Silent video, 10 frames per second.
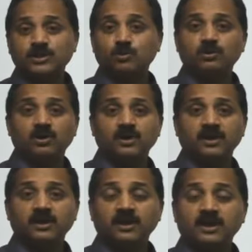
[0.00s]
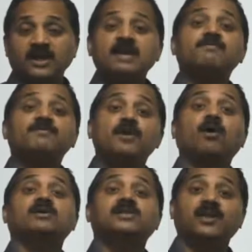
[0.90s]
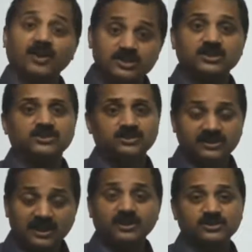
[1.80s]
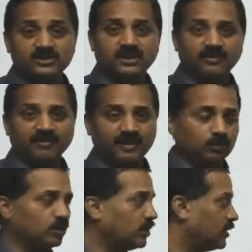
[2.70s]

the world, if not the richest country in the world.